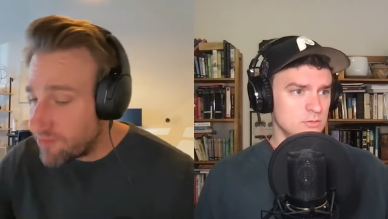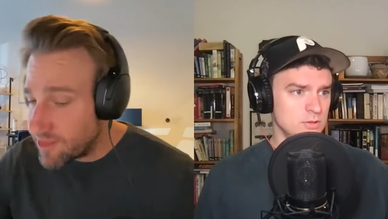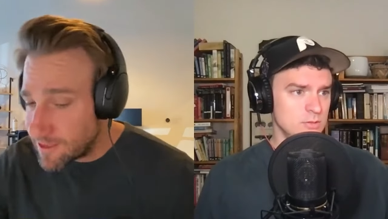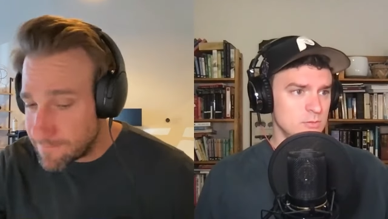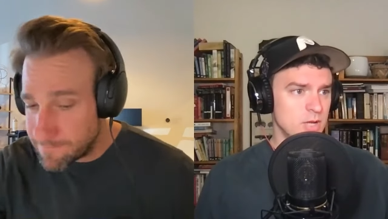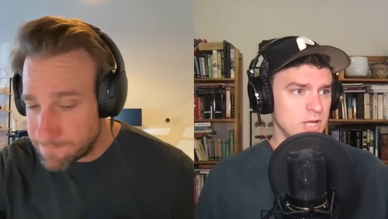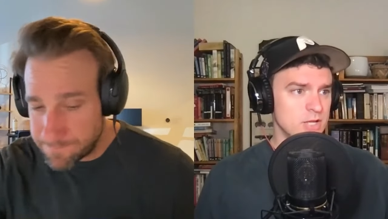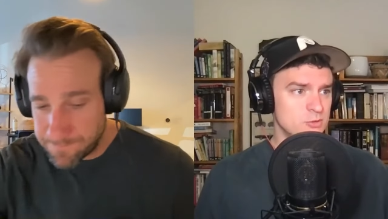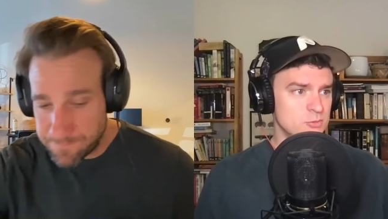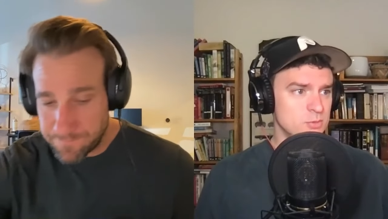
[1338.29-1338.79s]

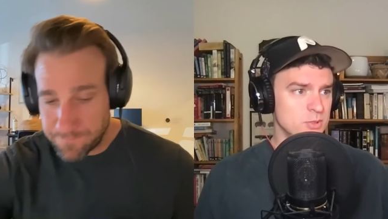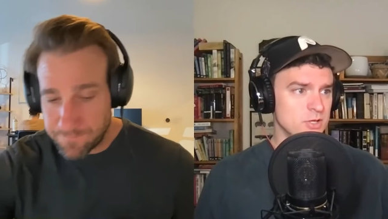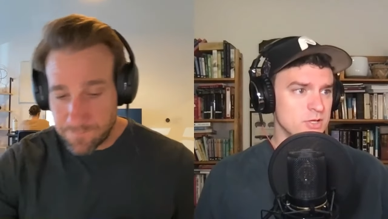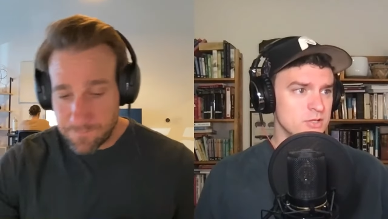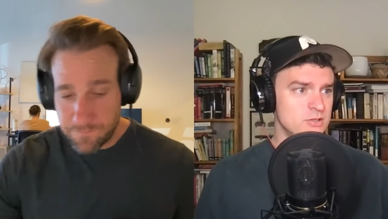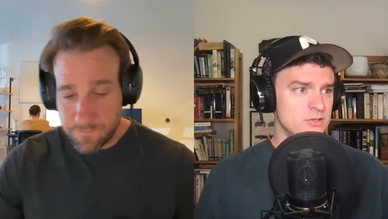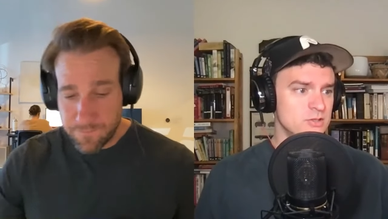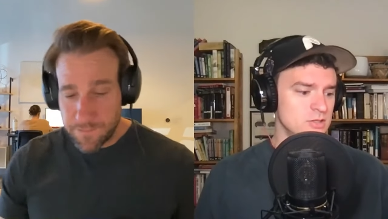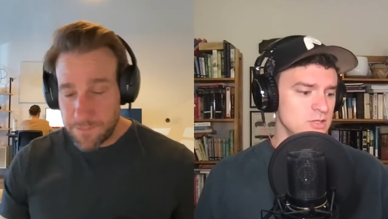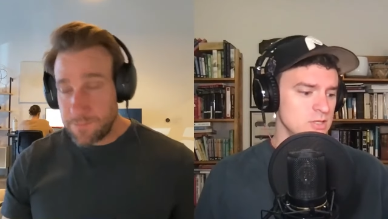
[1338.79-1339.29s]
Speaker 1: my
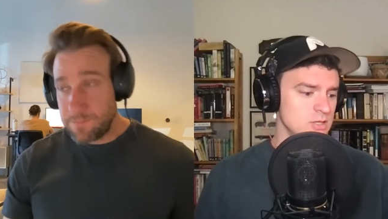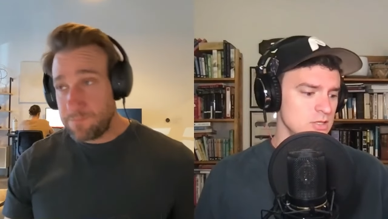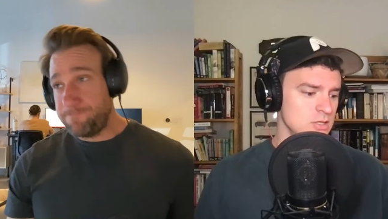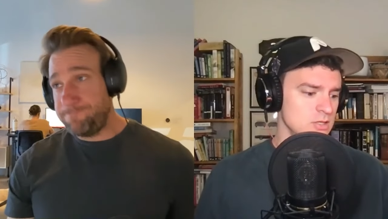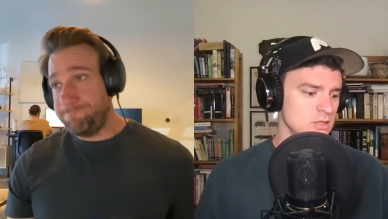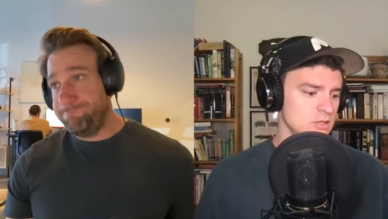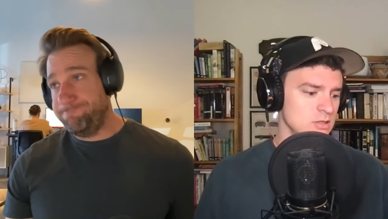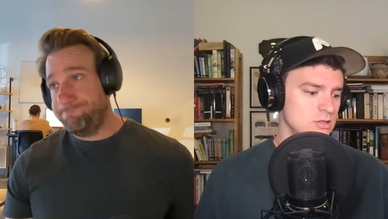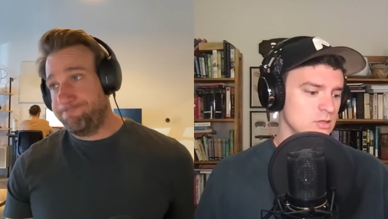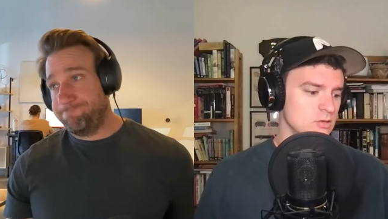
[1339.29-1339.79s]
experience,
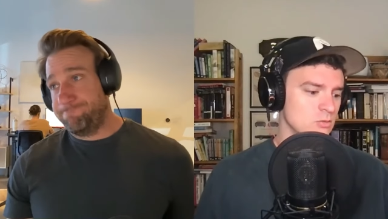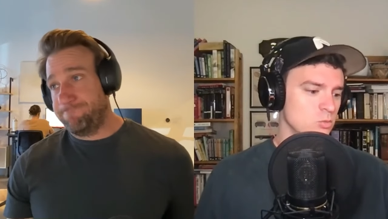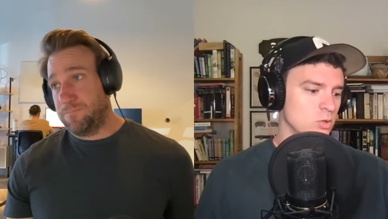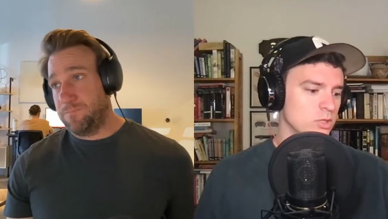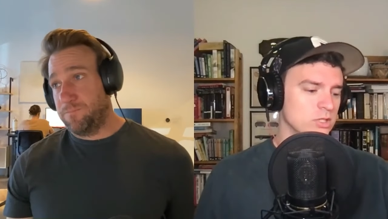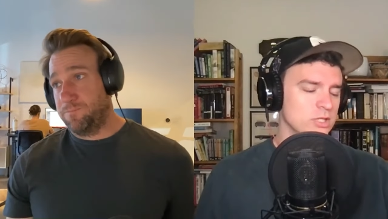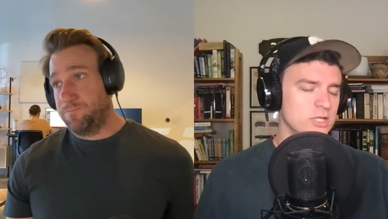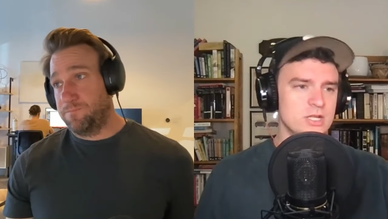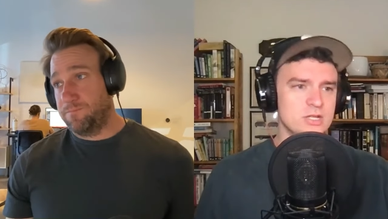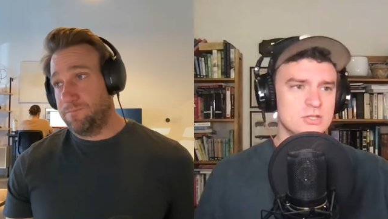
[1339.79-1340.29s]
the the
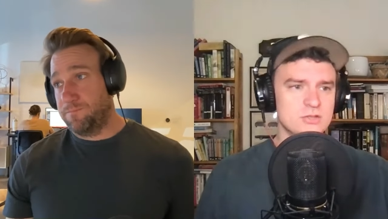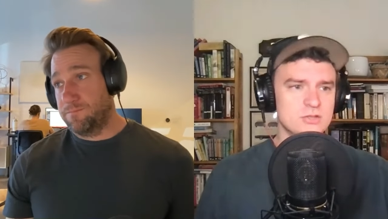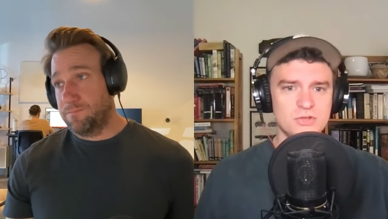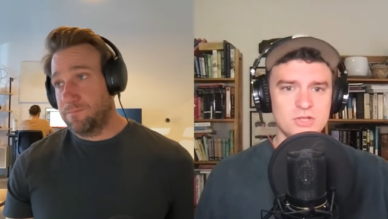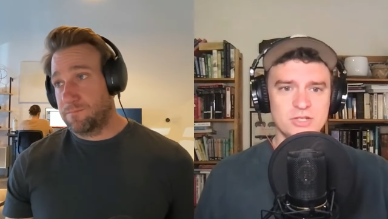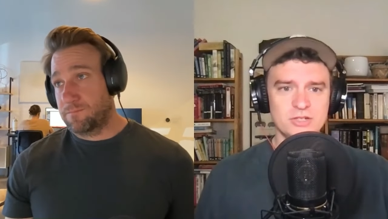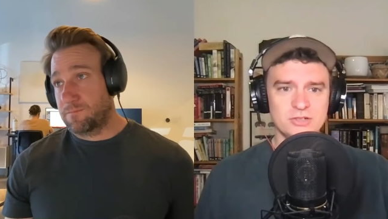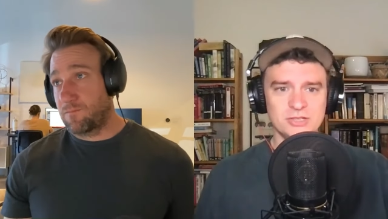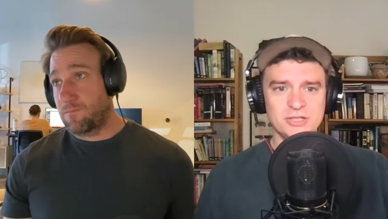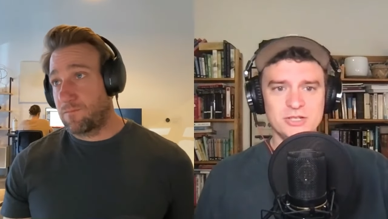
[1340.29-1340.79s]
willingness of
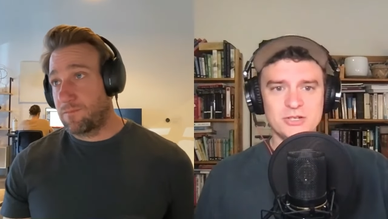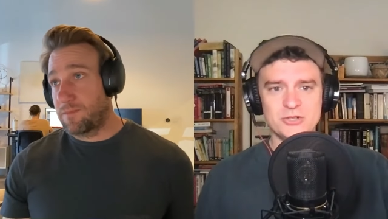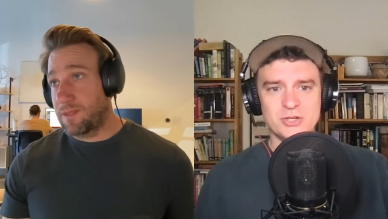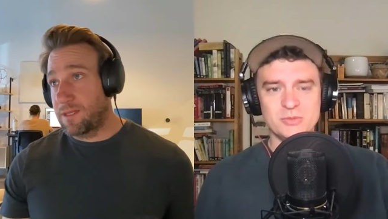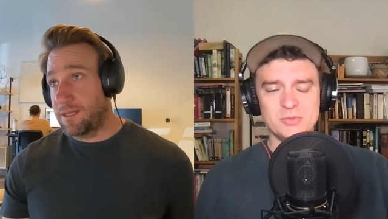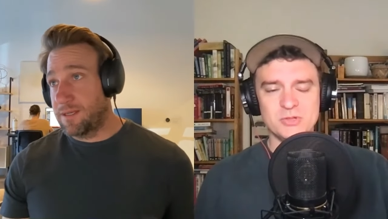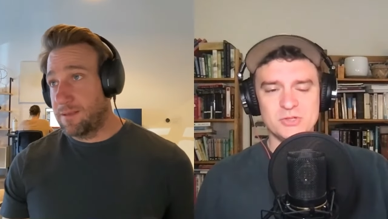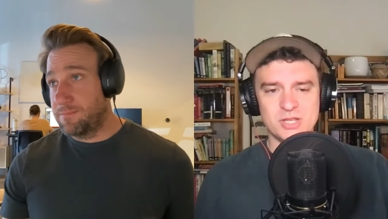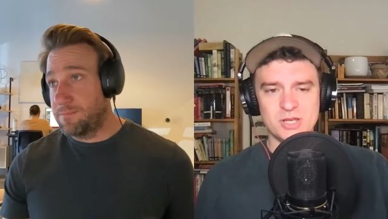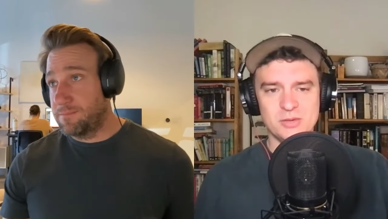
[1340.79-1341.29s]
senior
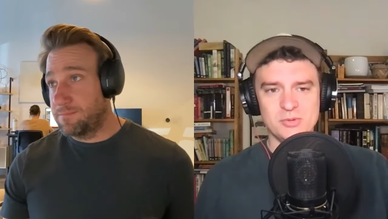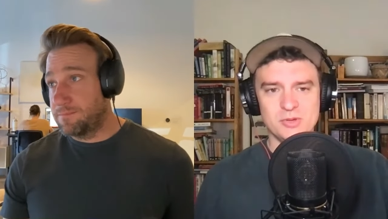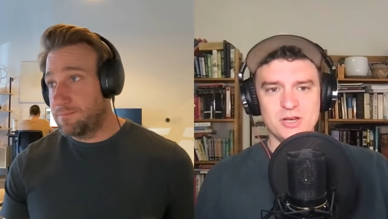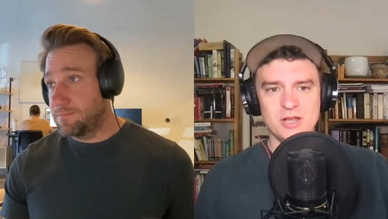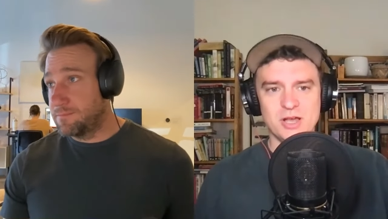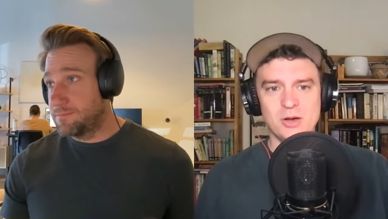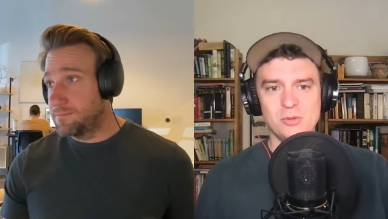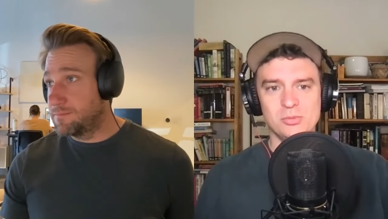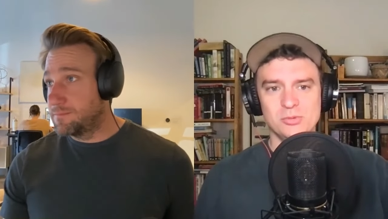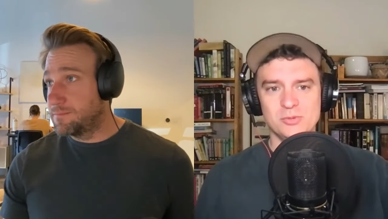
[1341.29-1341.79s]
leadership to step in and
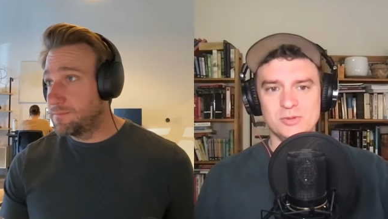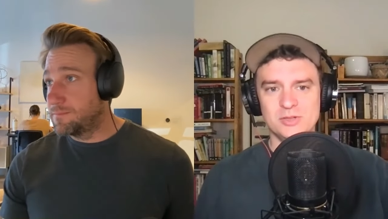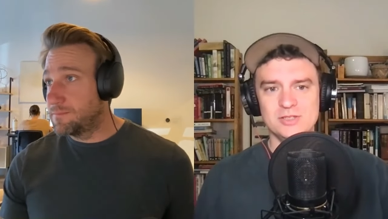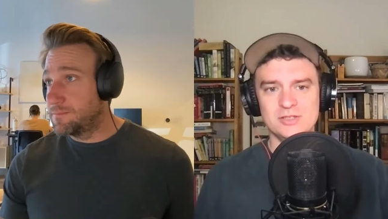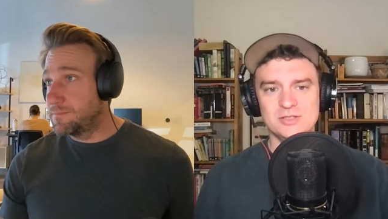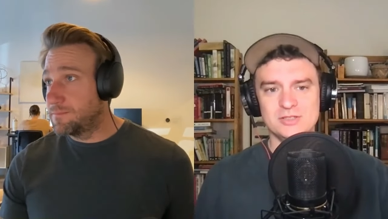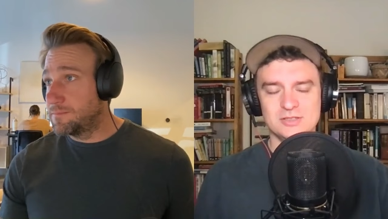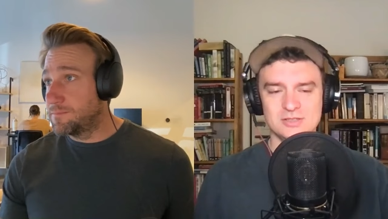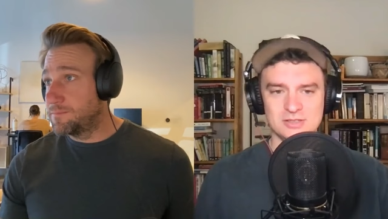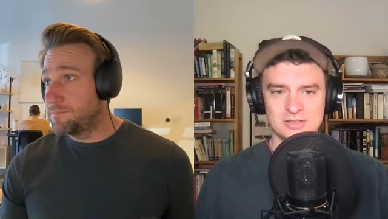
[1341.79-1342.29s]
help
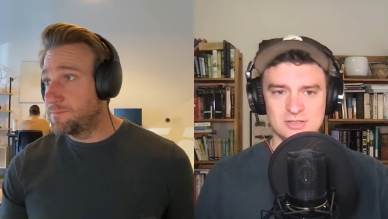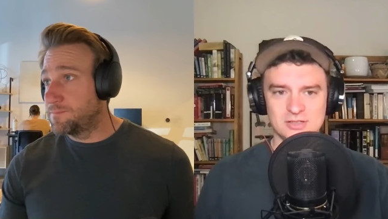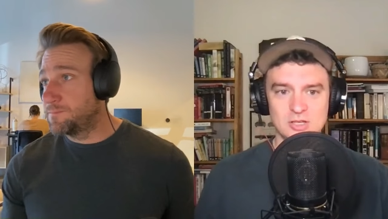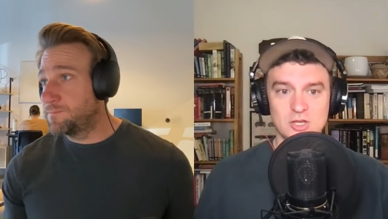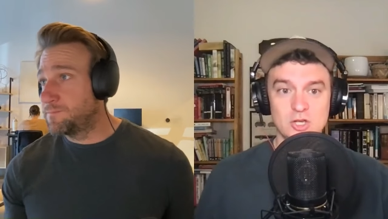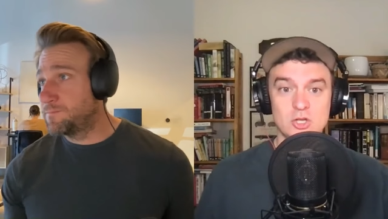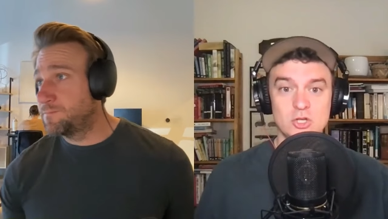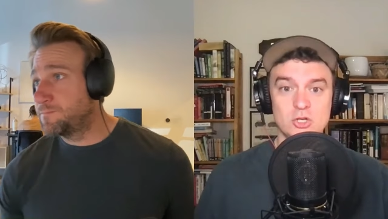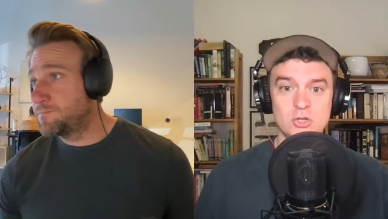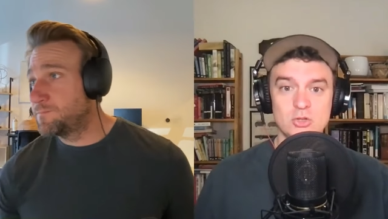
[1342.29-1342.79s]
is
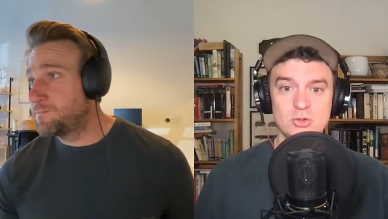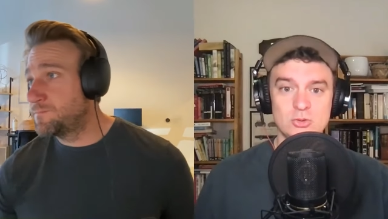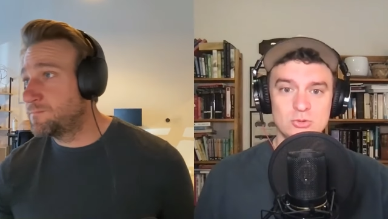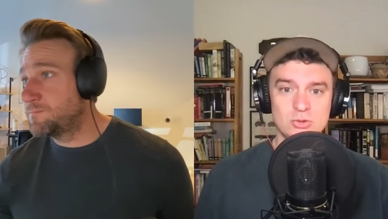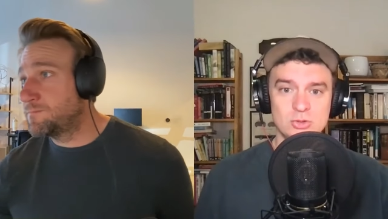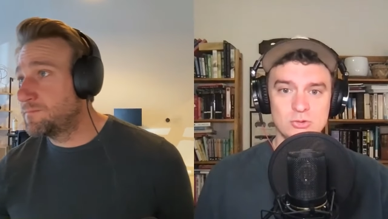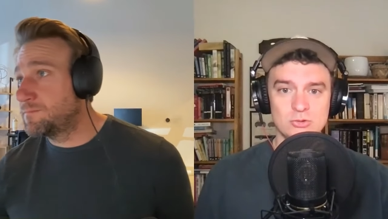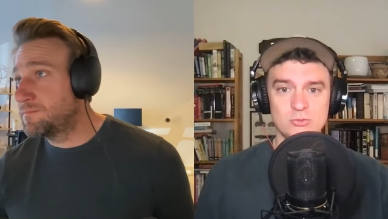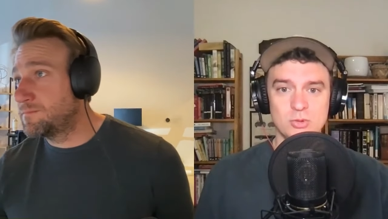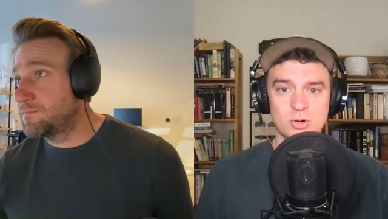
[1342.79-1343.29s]
a
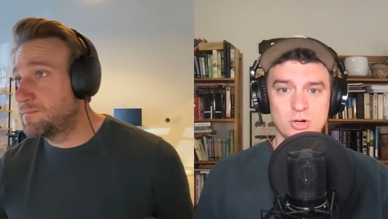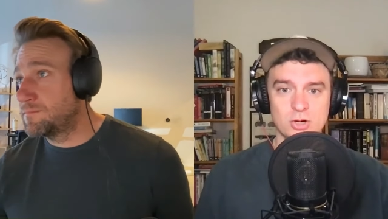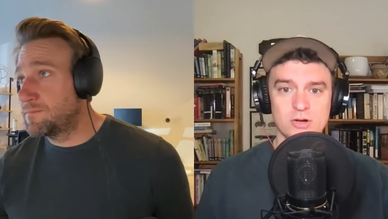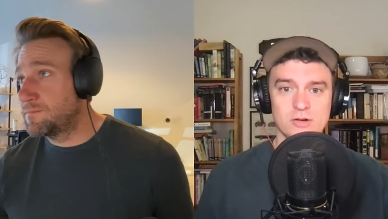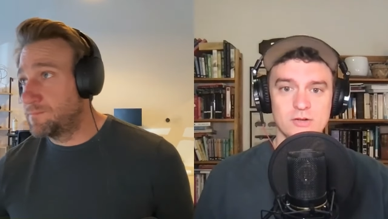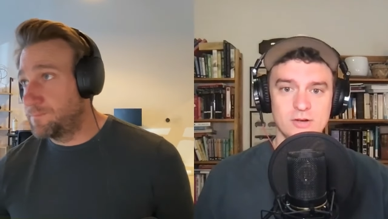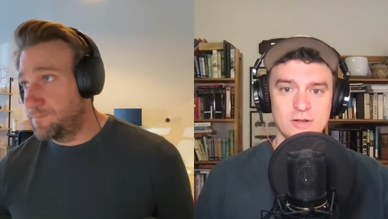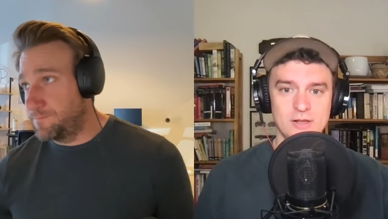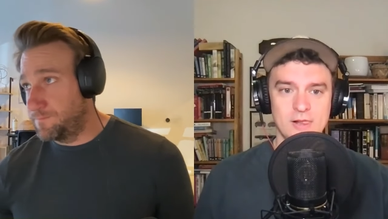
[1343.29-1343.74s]
huge, huge part